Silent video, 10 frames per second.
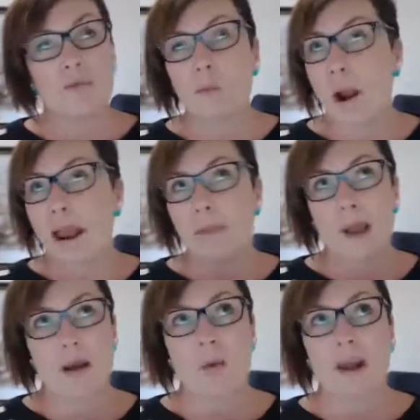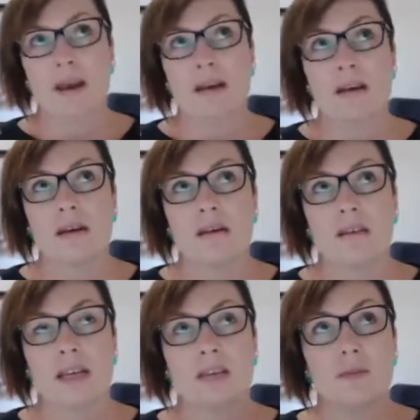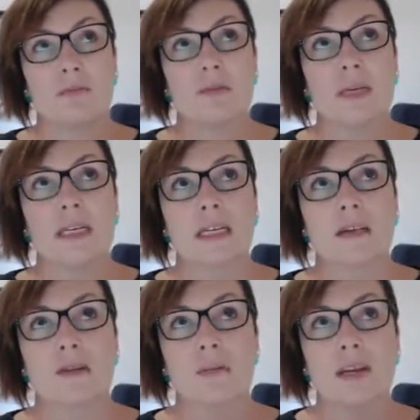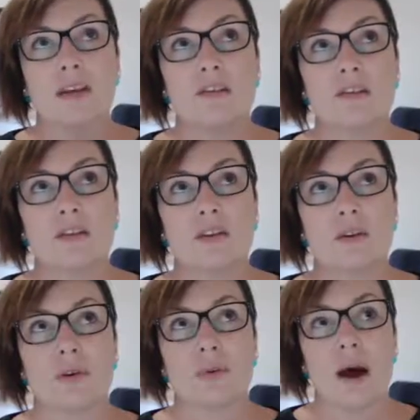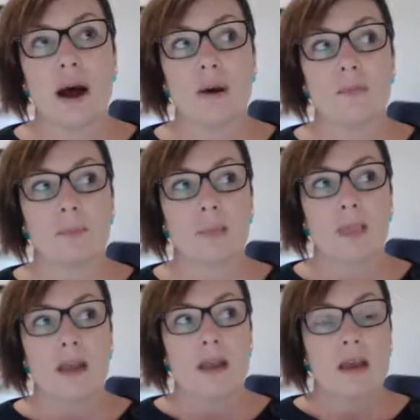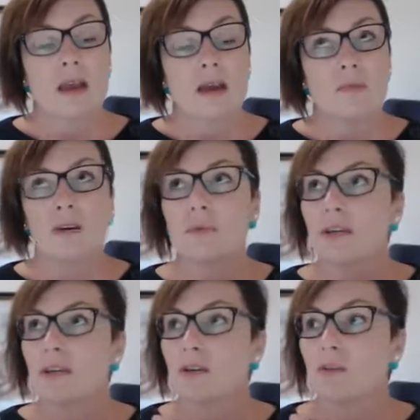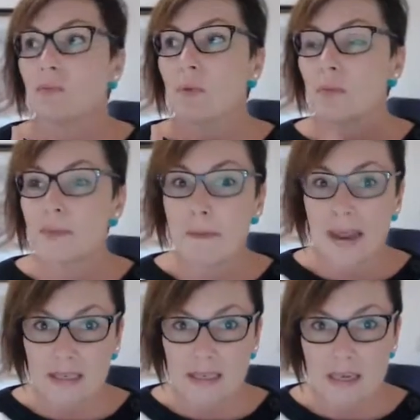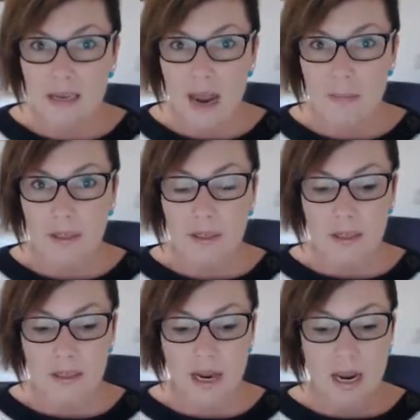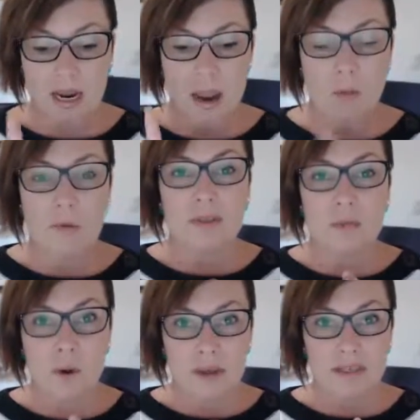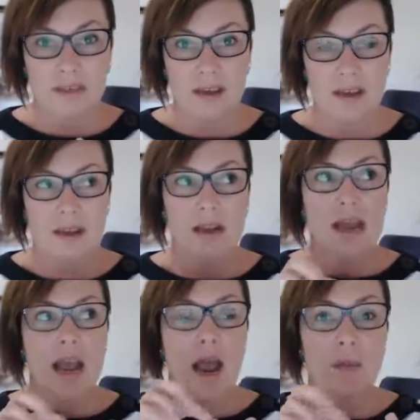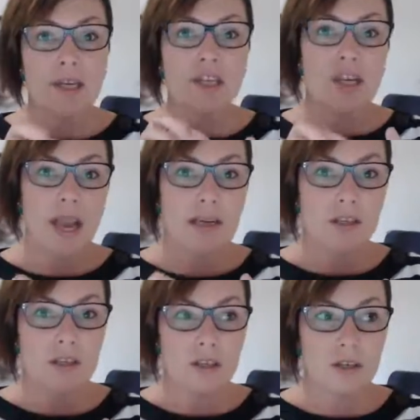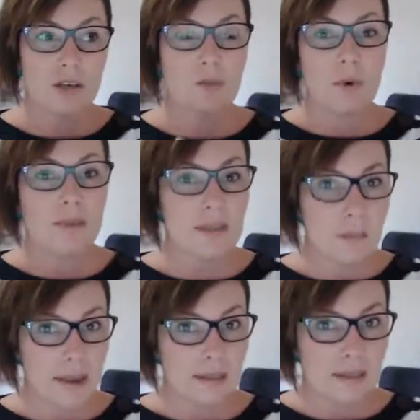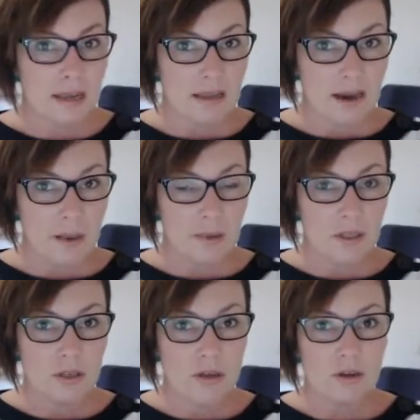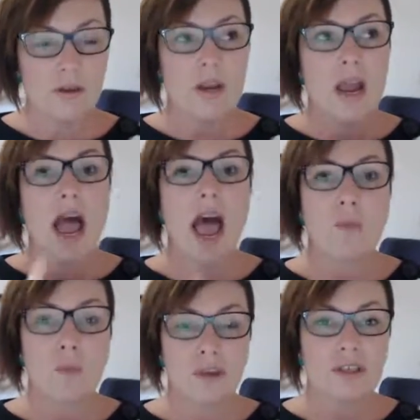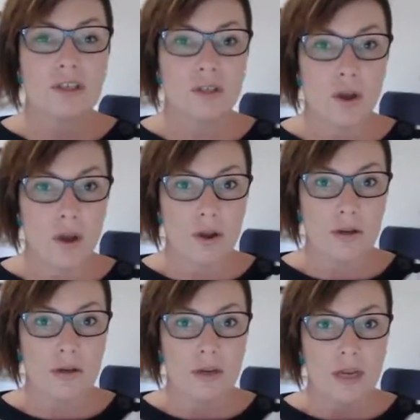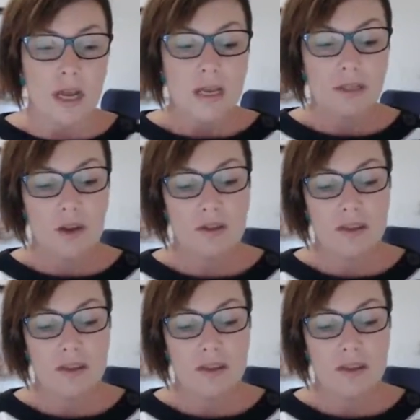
way back when the kids were really little, we used to do, what did we do? What was the best thing that happened to you today and what was the worst thing? And we changed it to what was the best thing that happened to you and what did you learn? So